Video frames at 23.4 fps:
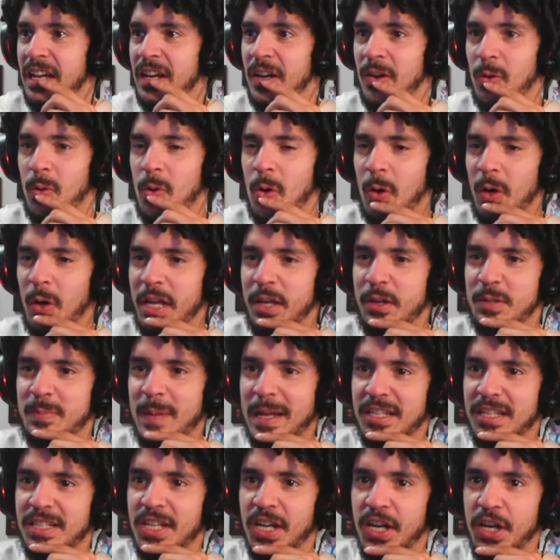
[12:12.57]
Ooh, he was
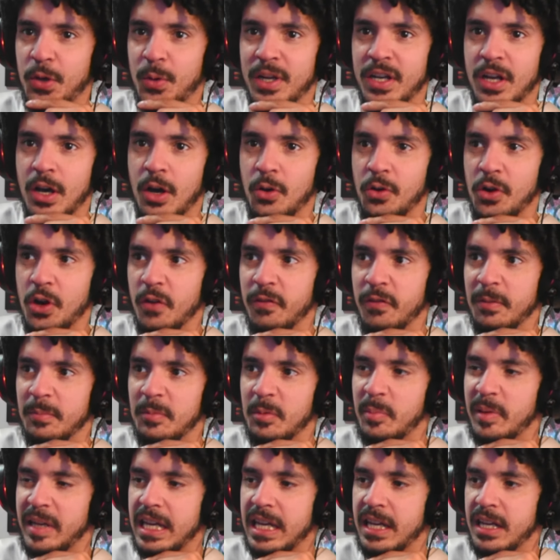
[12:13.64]
about to turn you into old girl from the
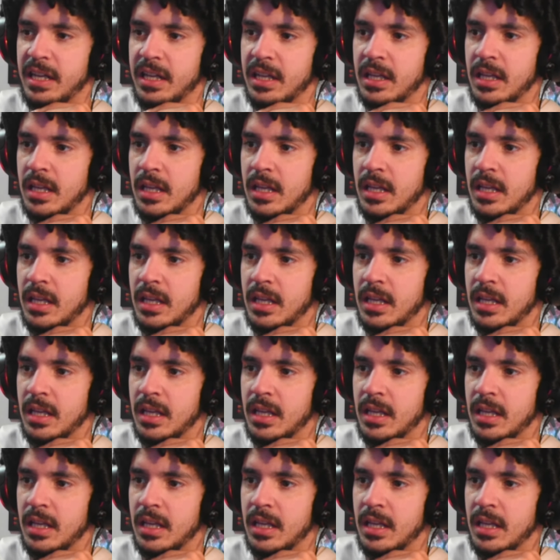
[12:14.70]
beginning.